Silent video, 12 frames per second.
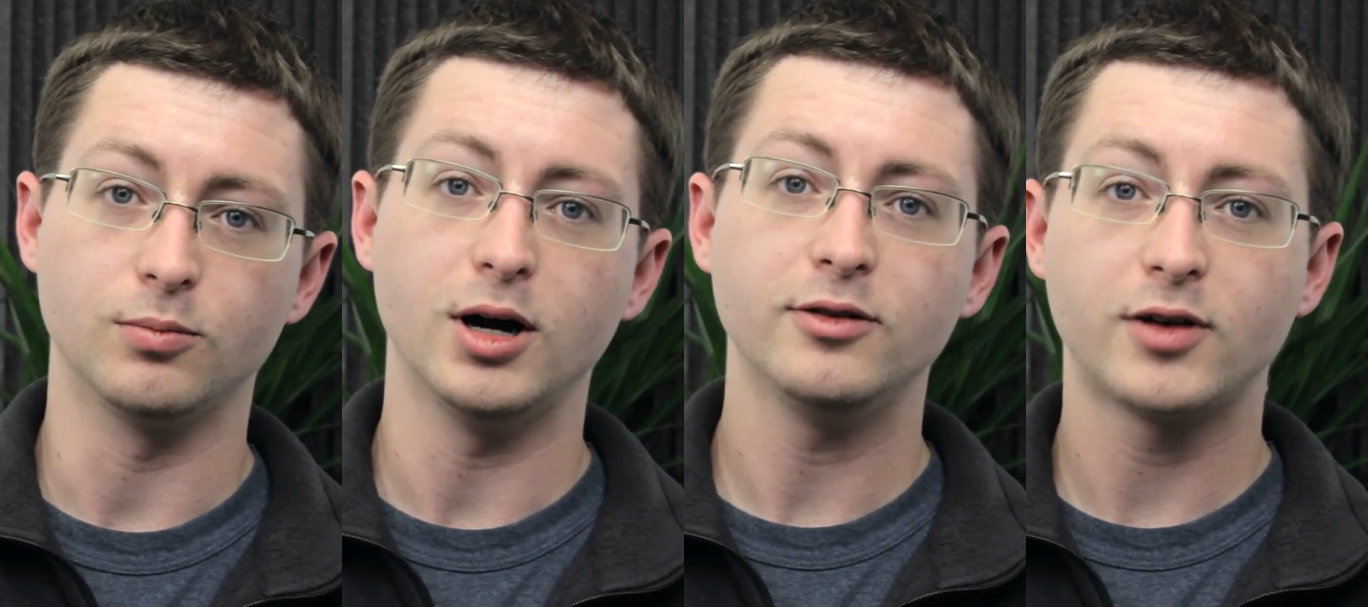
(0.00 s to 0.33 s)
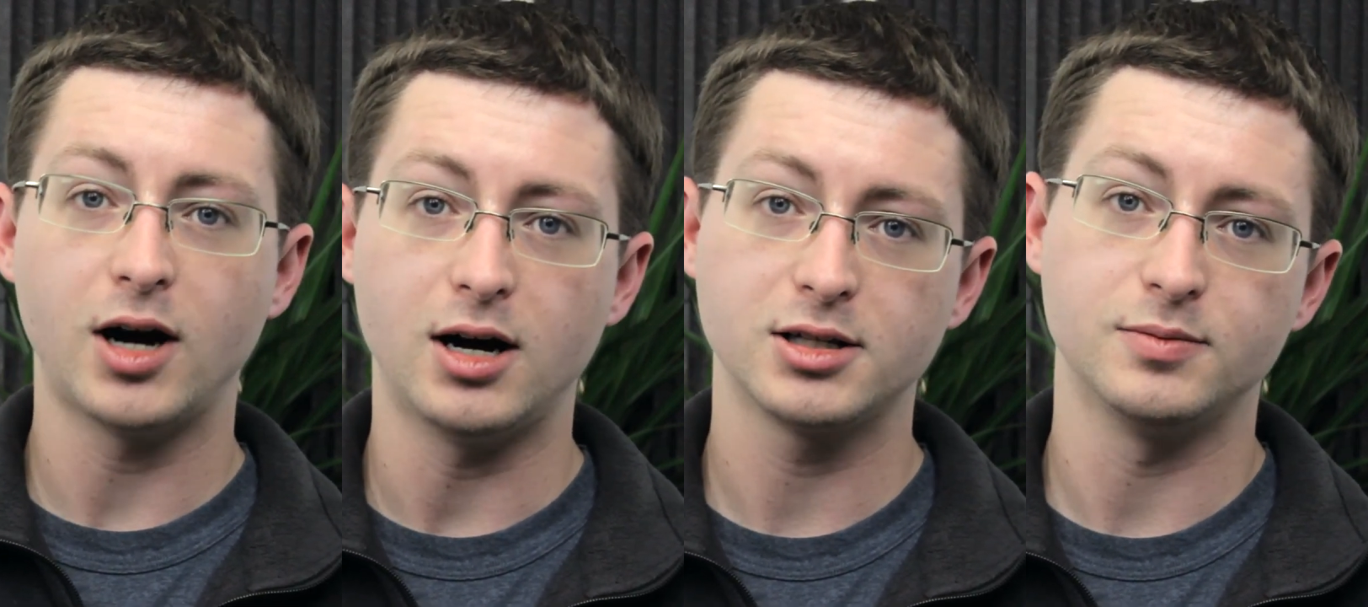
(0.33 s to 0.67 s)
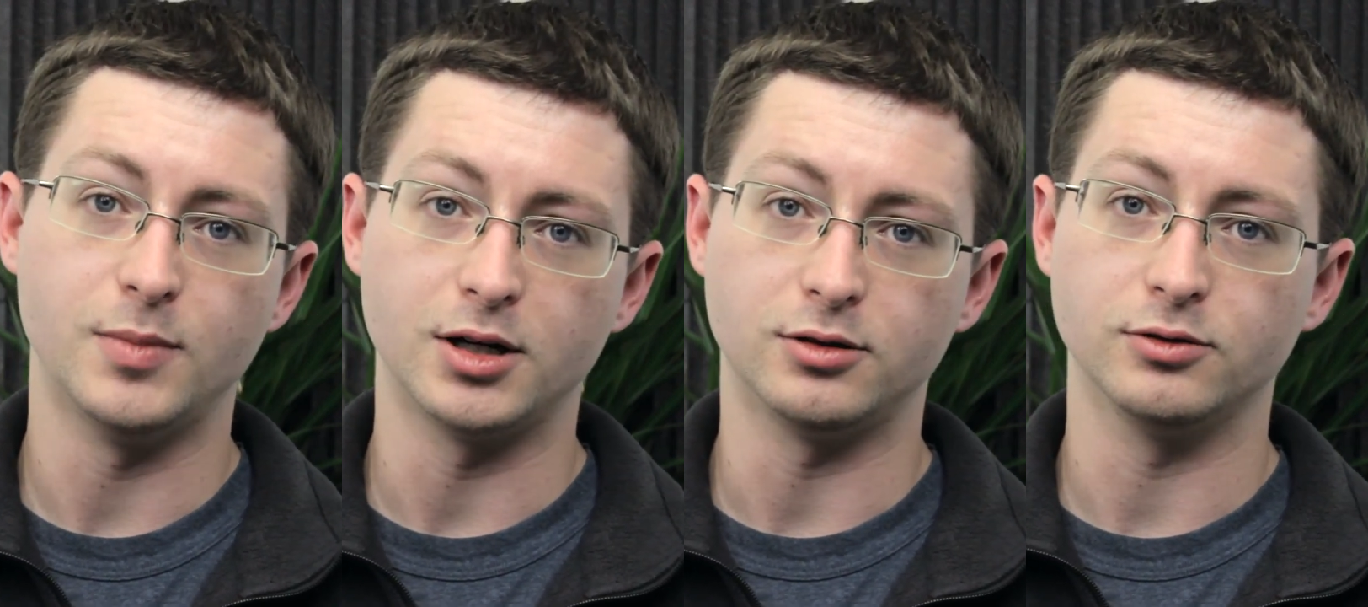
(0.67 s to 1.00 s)
rough cost
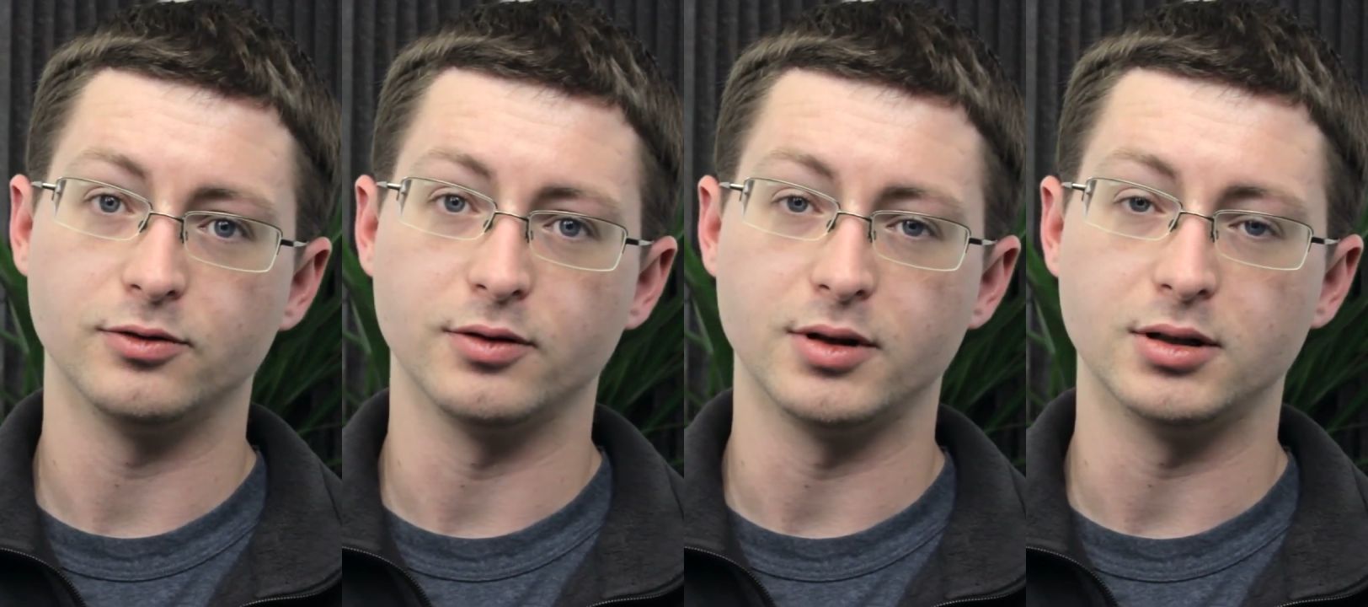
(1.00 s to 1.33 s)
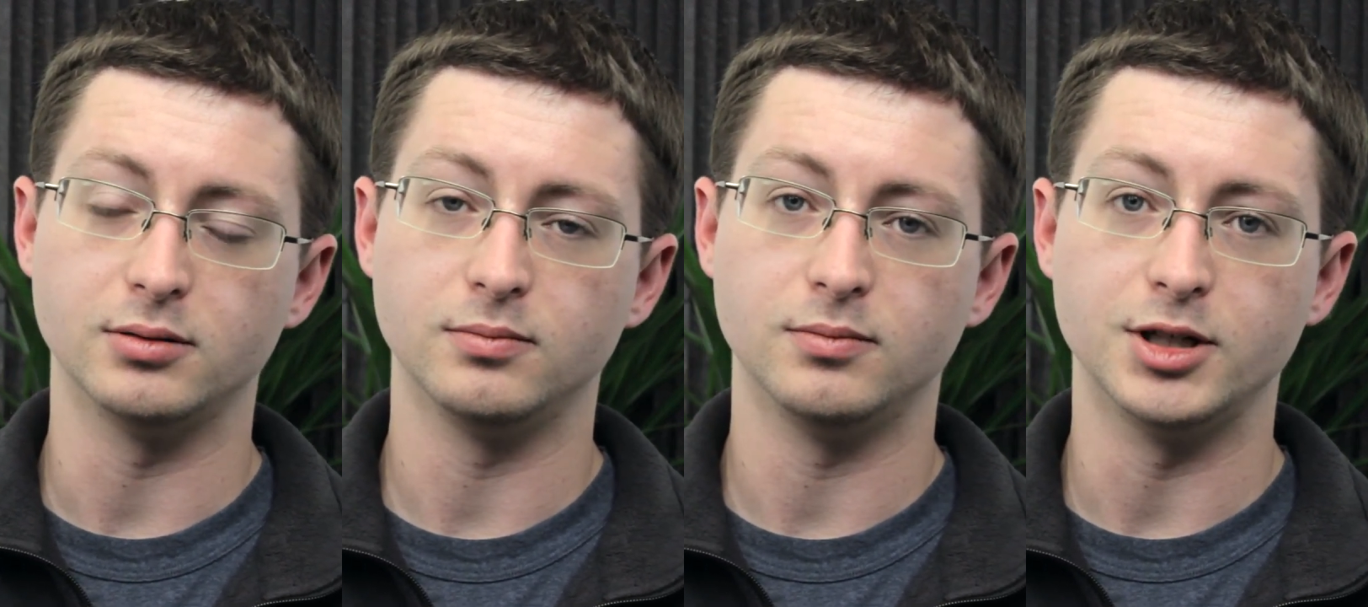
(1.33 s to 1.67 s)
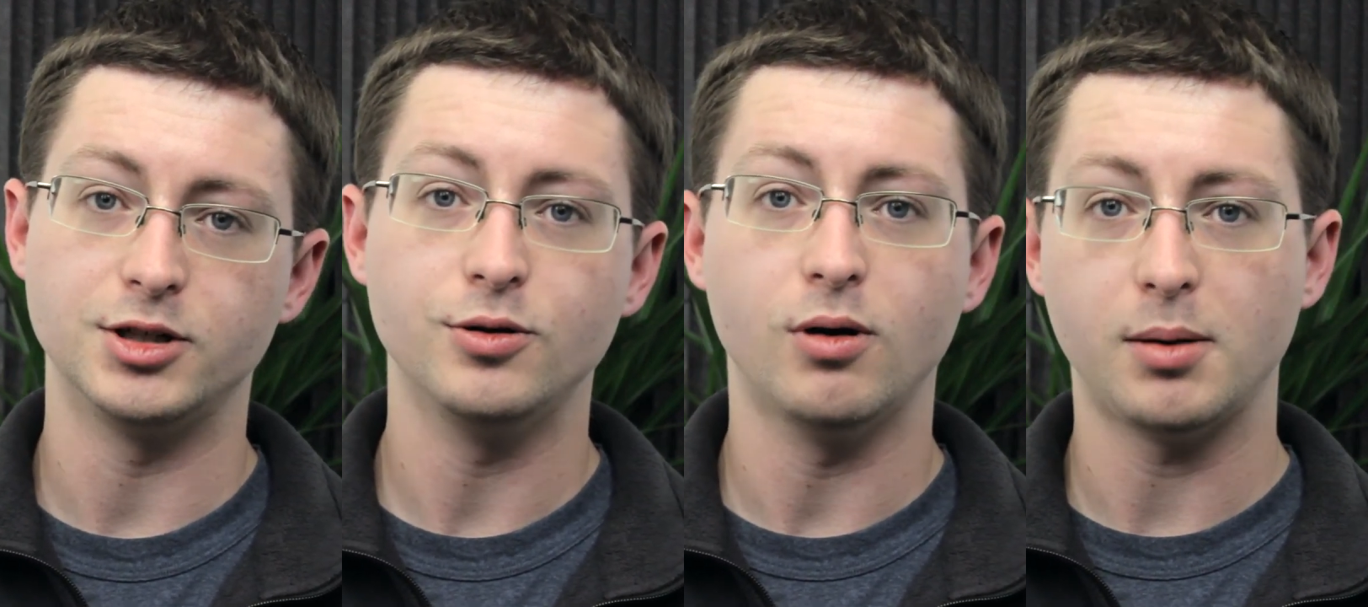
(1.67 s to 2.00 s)
model for the
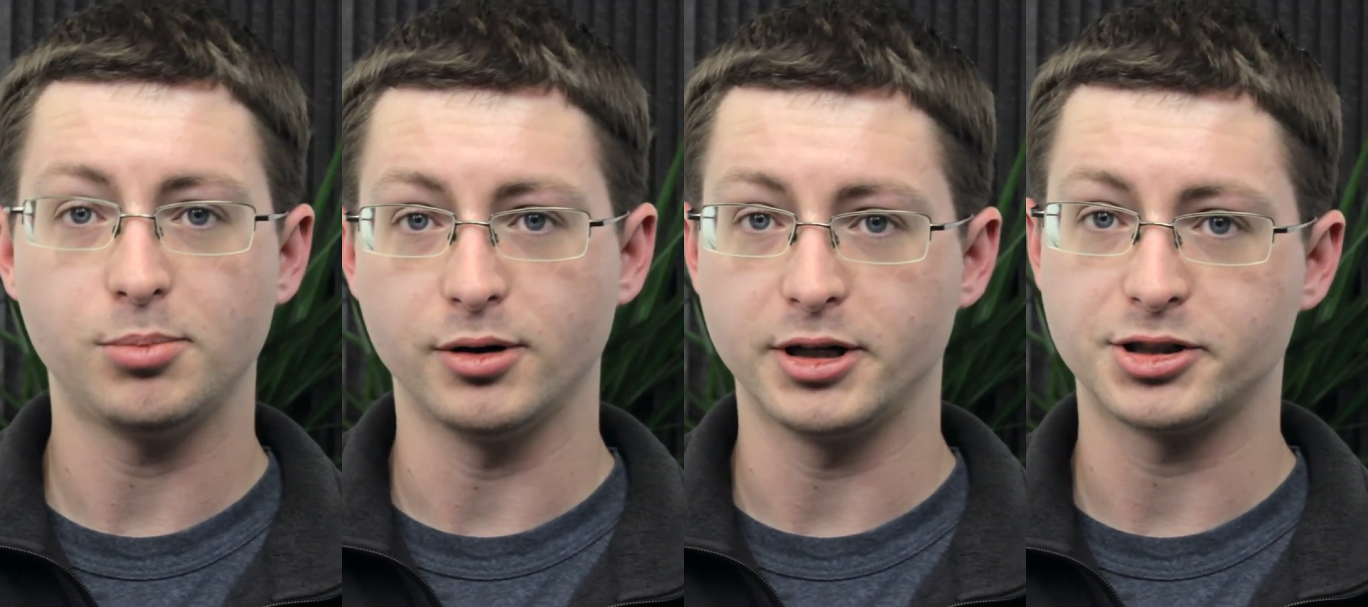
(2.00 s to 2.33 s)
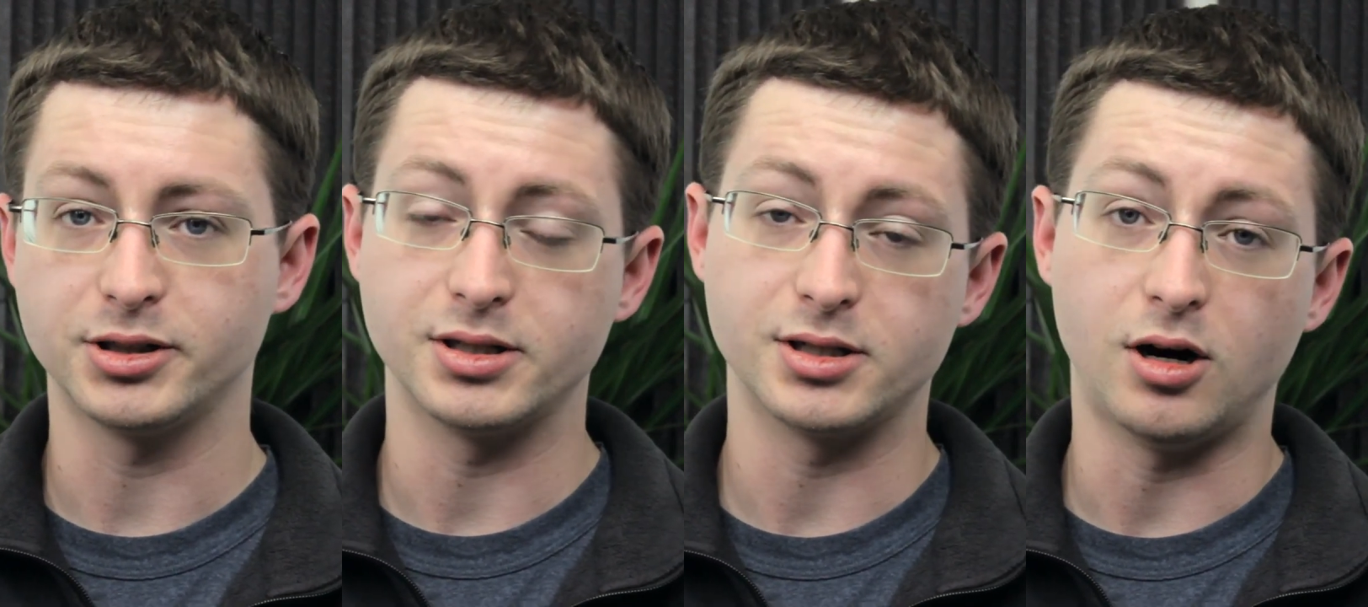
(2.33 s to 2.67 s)
two operations